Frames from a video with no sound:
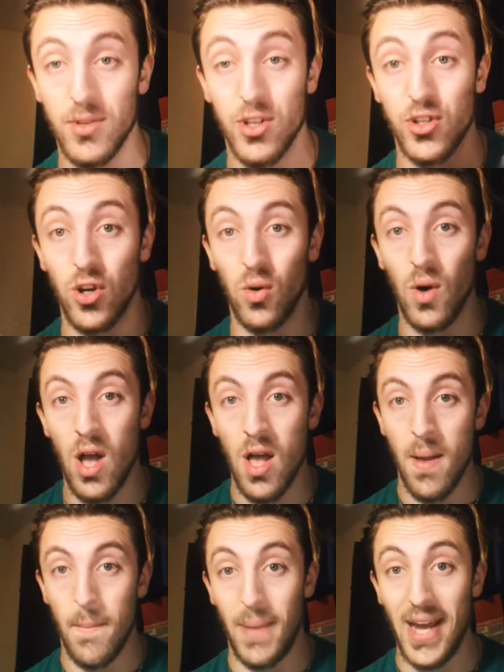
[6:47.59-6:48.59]
So
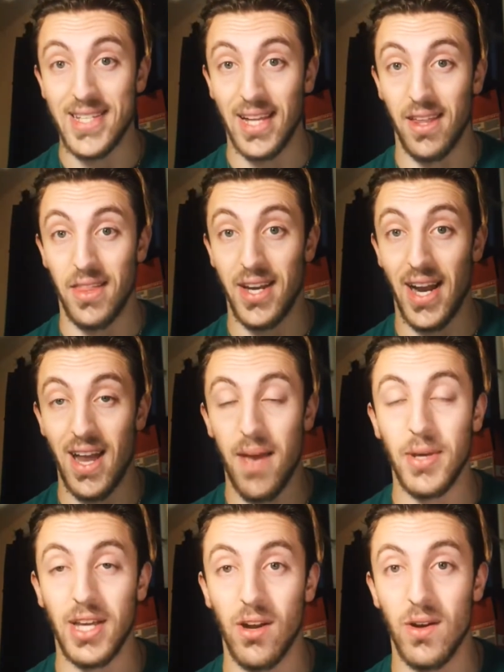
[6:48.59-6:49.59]
basically the
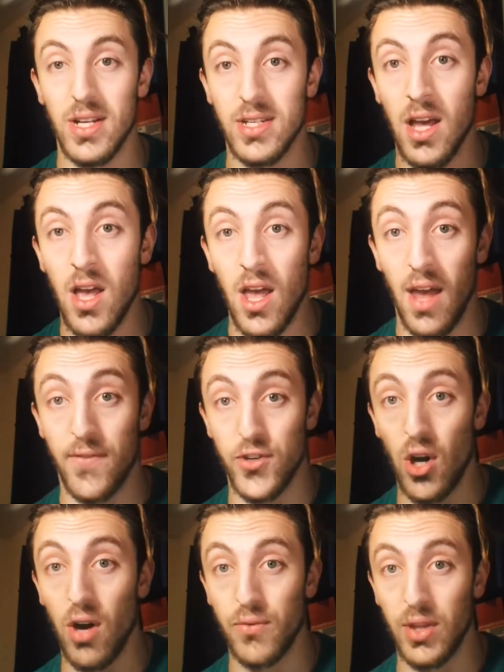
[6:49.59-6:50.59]
dynamic here is if you
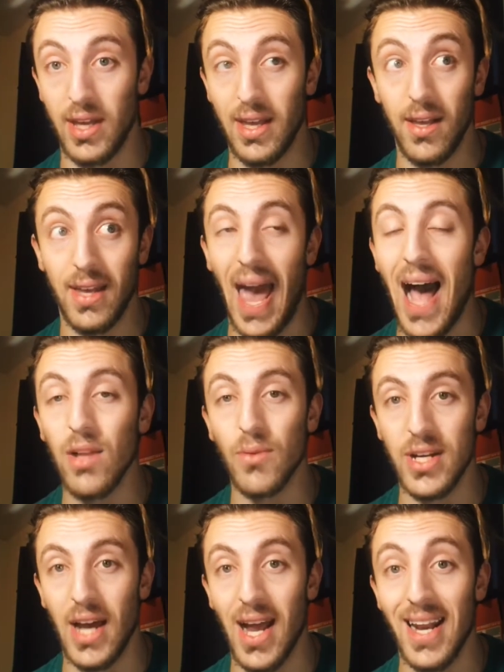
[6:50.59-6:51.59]
start off with a calorie
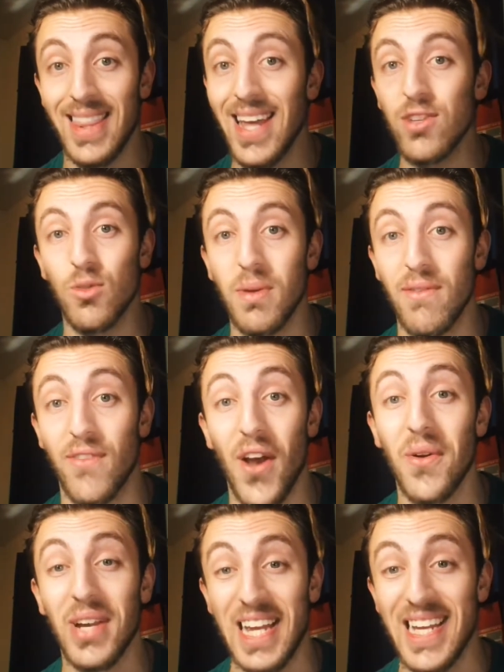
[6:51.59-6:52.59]
diet, things will be
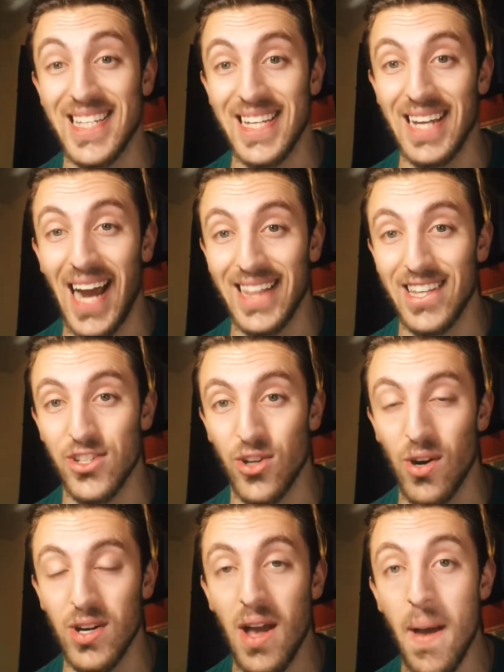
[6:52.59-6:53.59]
very easy at the
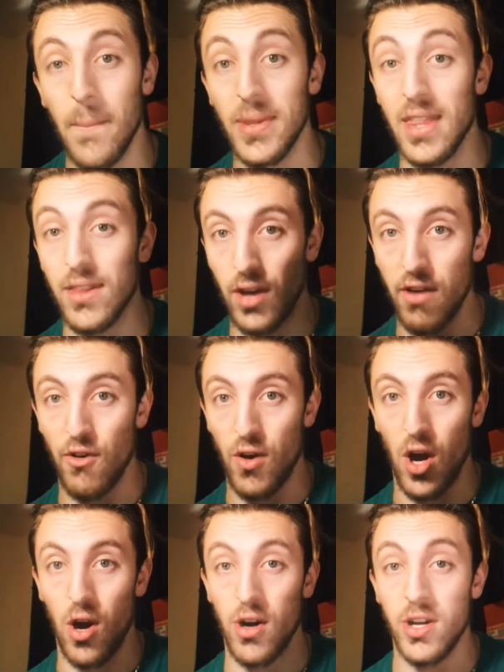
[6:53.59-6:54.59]
start, but then they'll get very
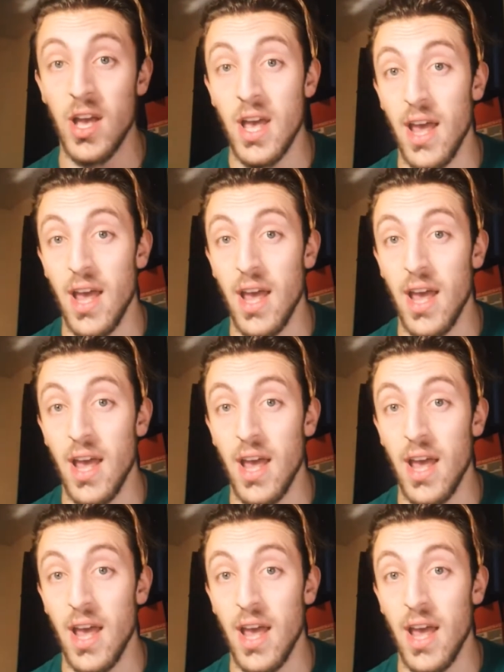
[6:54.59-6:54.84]
hard.